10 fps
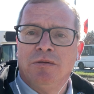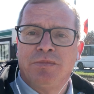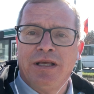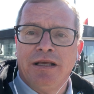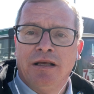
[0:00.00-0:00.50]

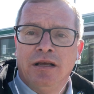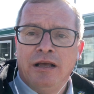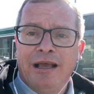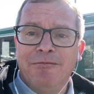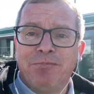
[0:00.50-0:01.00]
be
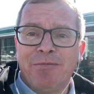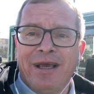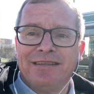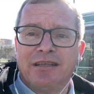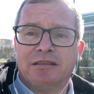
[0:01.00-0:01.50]

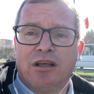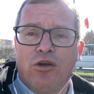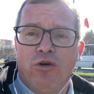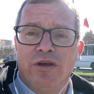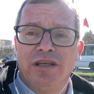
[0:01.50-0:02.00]
implementing the
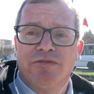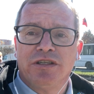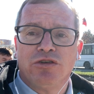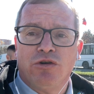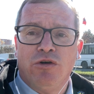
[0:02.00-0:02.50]
law equal
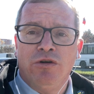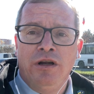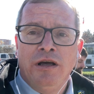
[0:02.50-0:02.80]
to all,